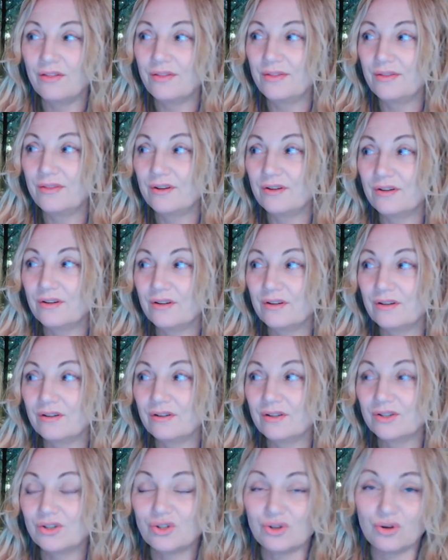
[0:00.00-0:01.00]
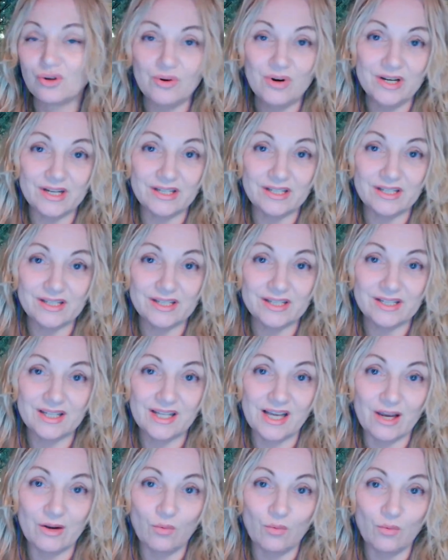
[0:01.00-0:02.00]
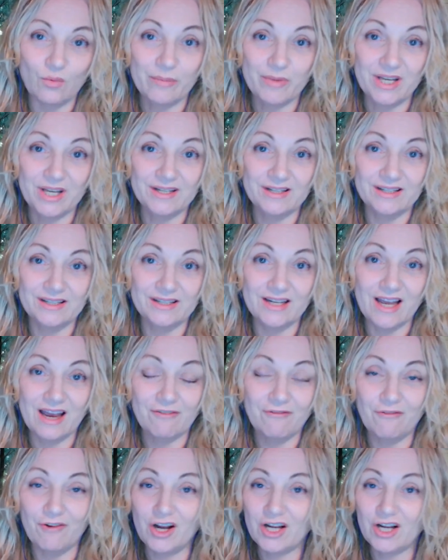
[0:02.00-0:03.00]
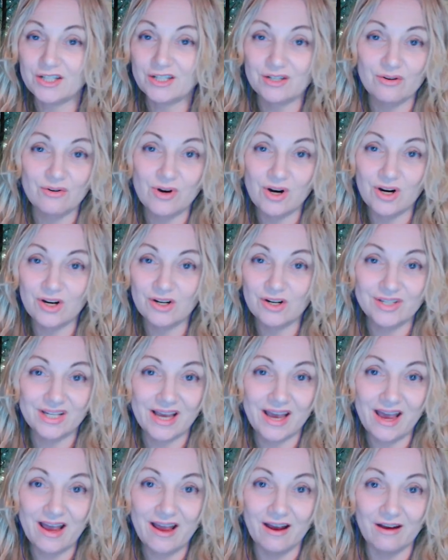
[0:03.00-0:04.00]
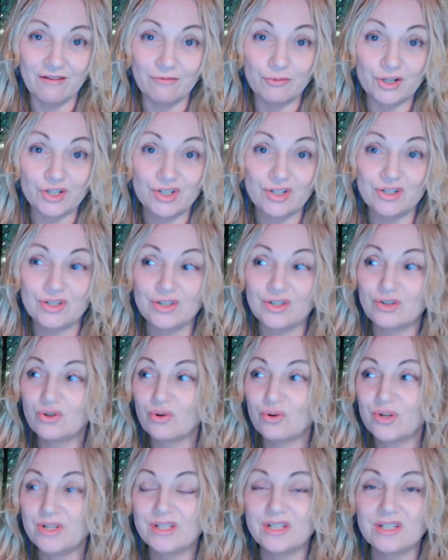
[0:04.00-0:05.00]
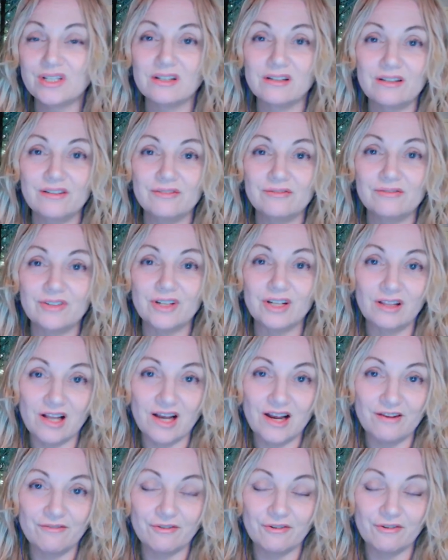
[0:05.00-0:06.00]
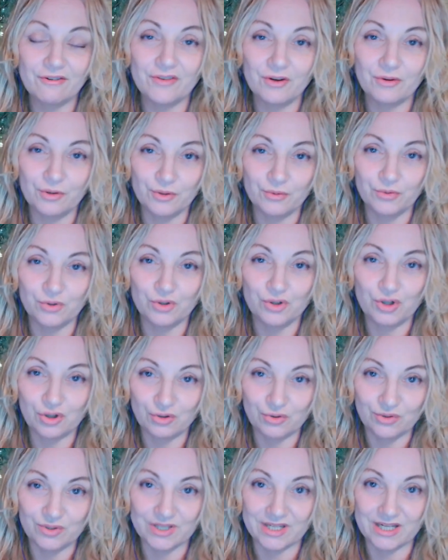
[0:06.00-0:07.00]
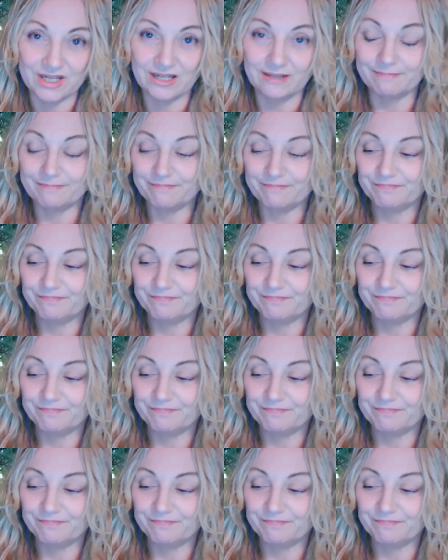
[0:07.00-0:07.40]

the choice that women fought so hard to have, which is the choice to live a life of their own choosing.